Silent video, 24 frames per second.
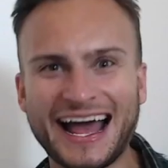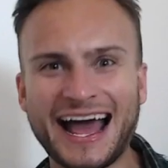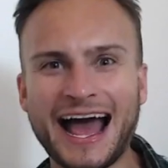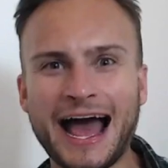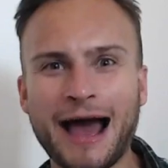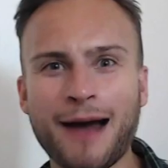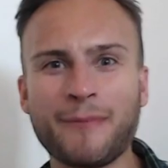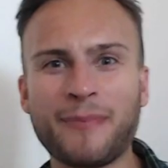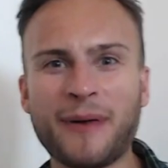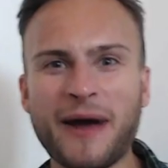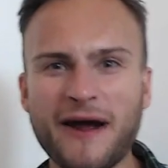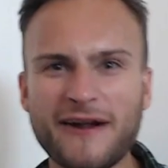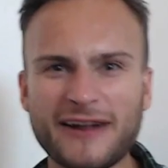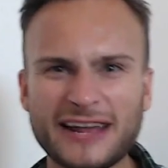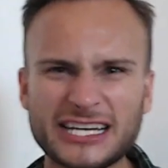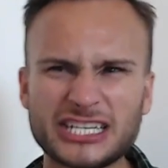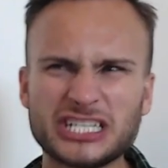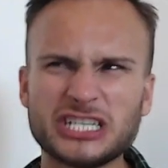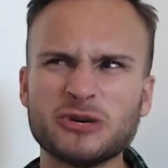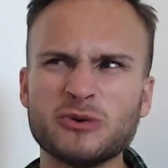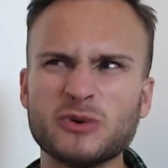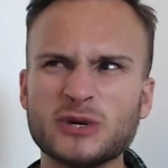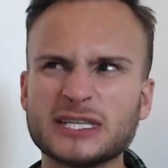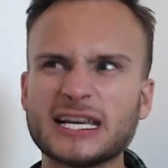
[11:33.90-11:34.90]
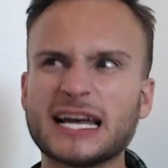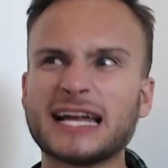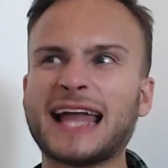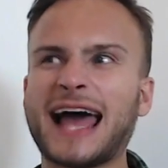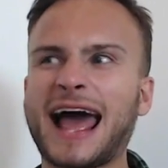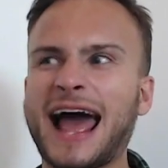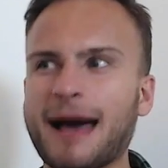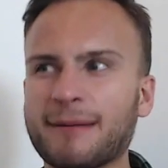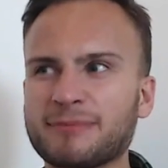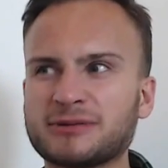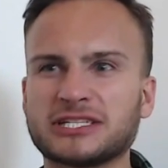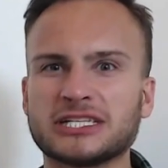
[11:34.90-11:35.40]
Apparently, she was an
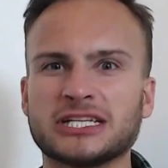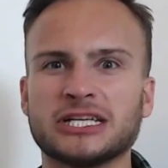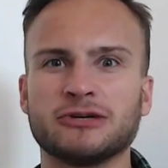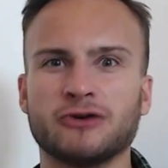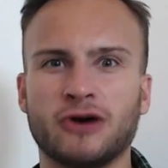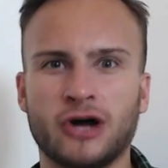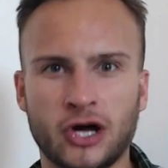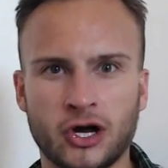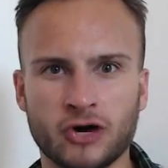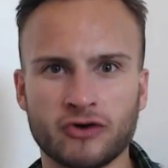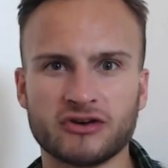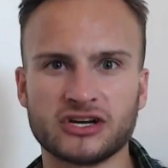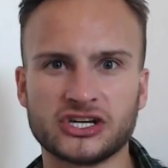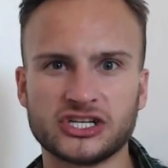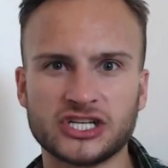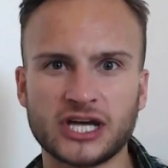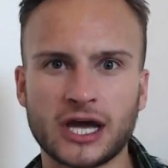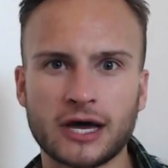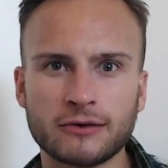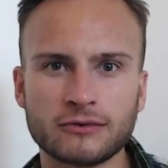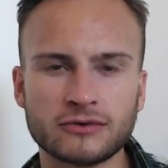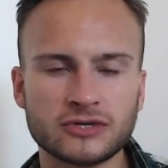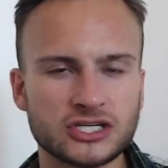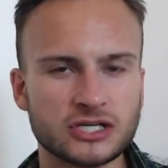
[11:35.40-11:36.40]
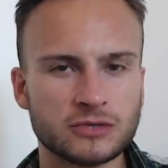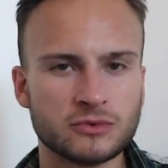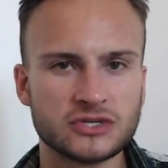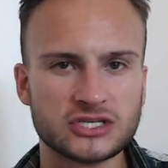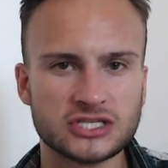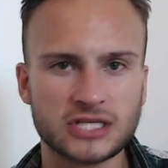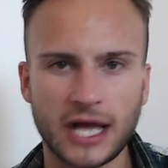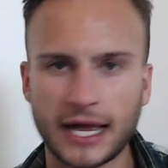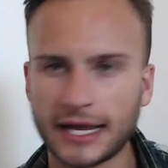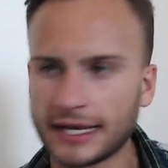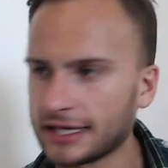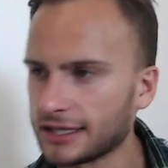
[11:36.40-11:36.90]
absolute horror show. She was
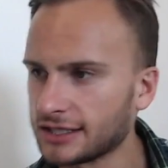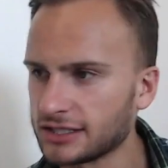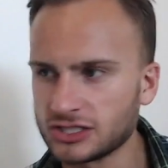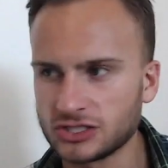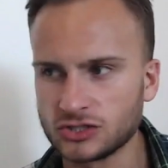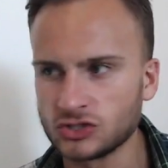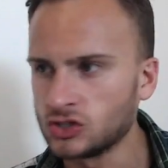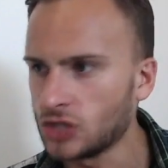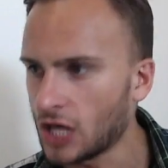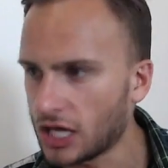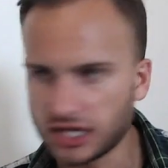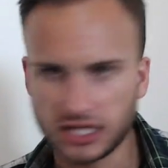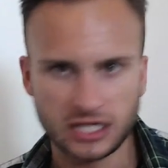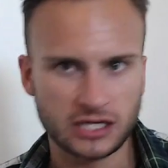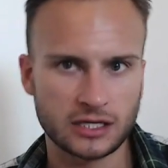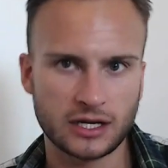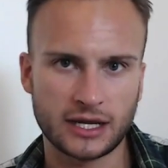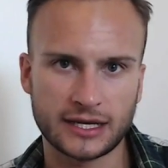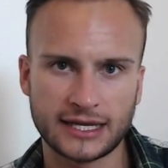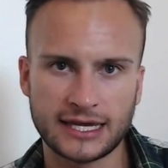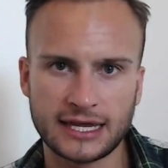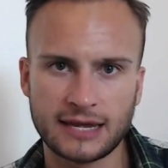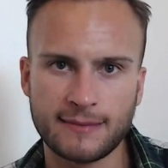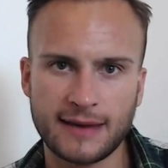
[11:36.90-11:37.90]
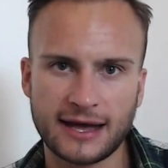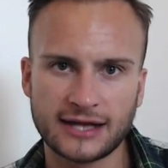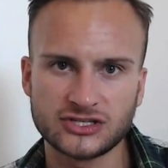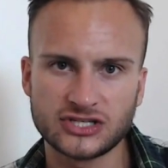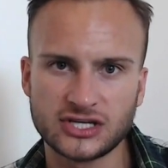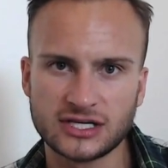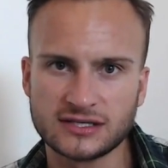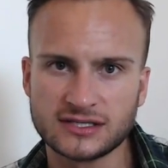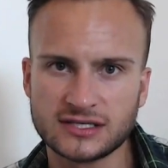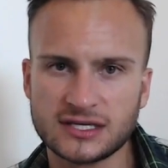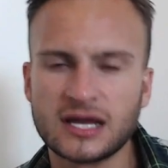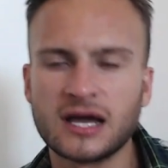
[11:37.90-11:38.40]
nothing like he
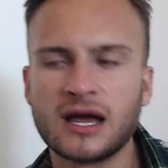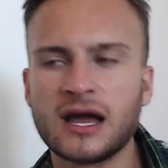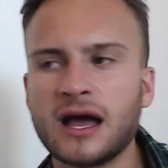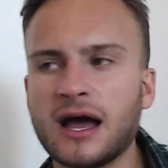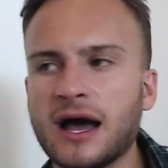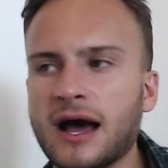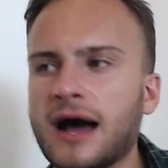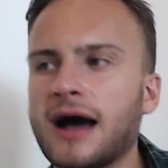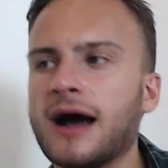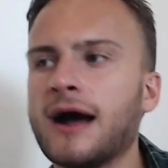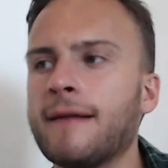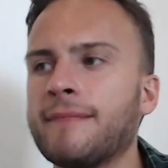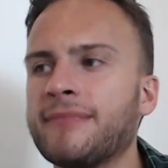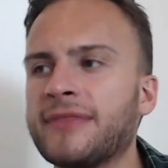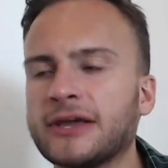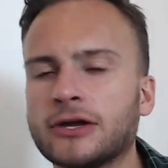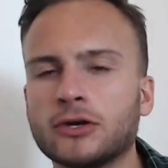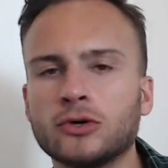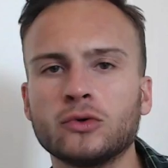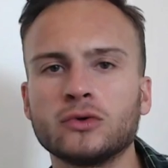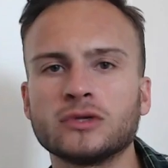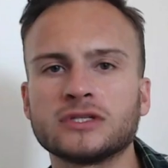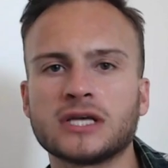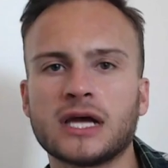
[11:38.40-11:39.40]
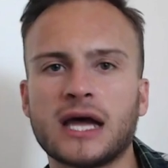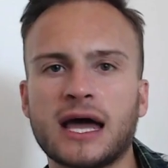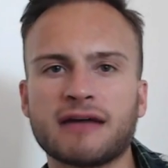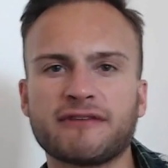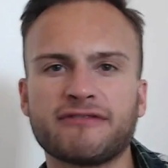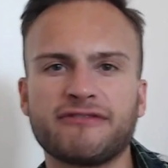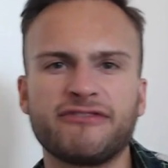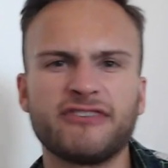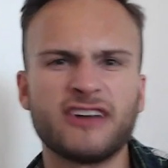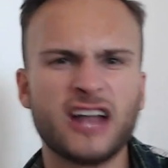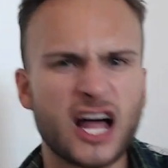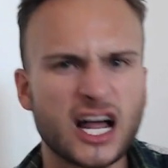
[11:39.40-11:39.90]
imagined. They called her a
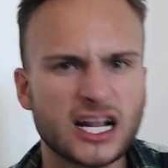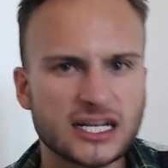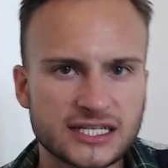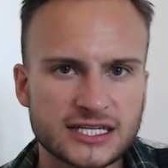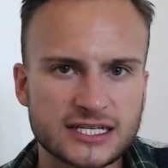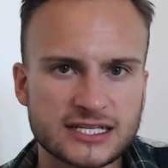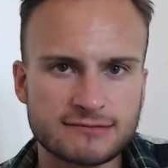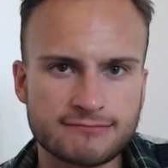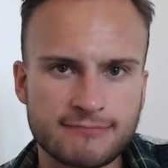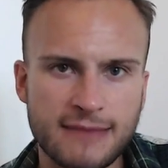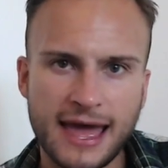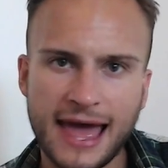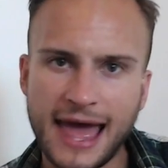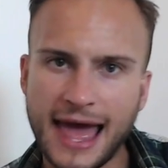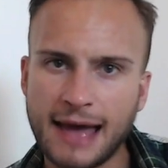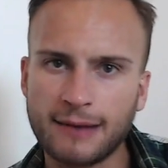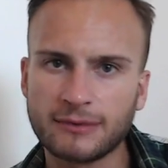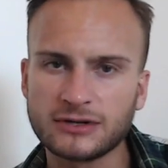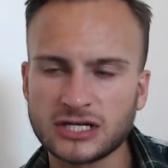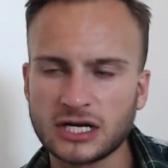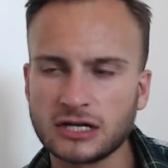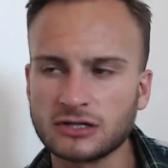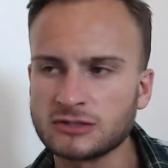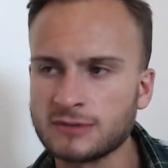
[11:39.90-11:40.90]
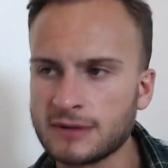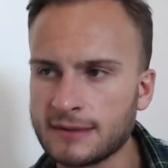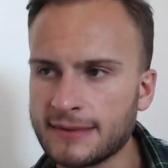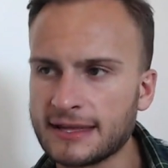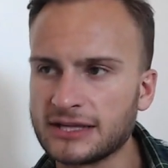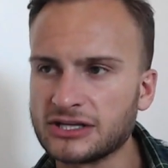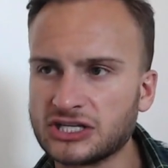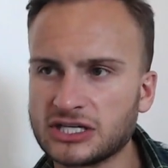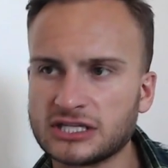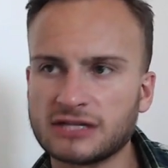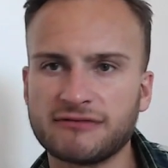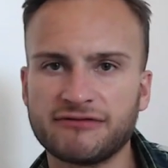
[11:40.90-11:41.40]
Flanders mare, which ultimately meant
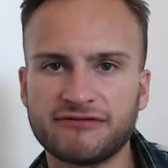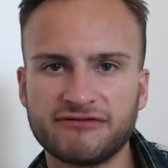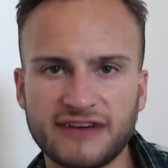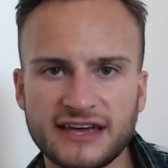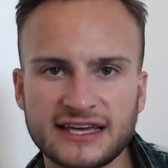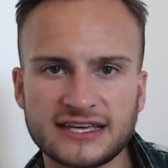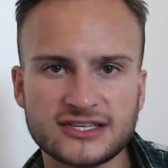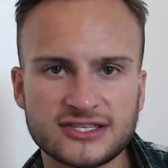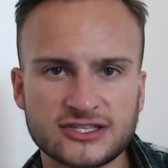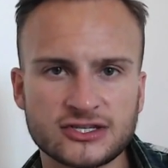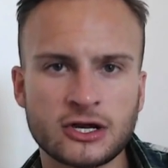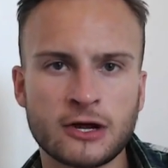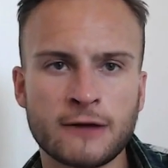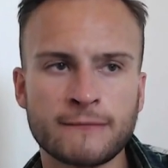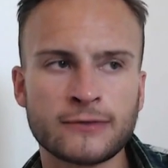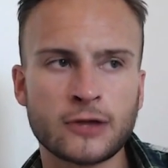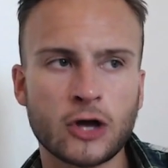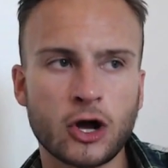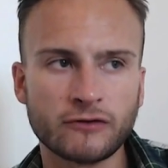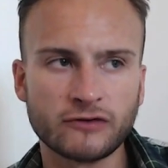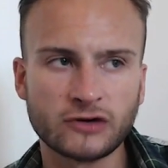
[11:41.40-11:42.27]
she had the face of a